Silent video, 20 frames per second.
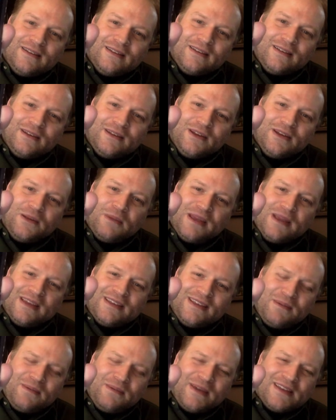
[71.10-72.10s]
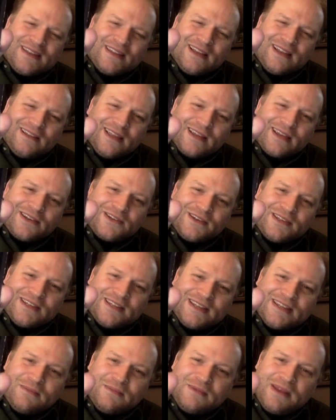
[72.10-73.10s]
your basic
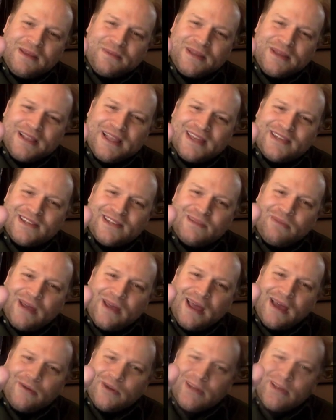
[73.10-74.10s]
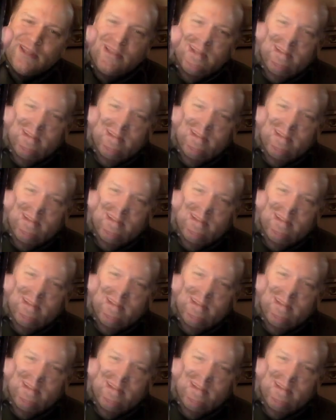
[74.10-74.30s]
electricity manipulation power,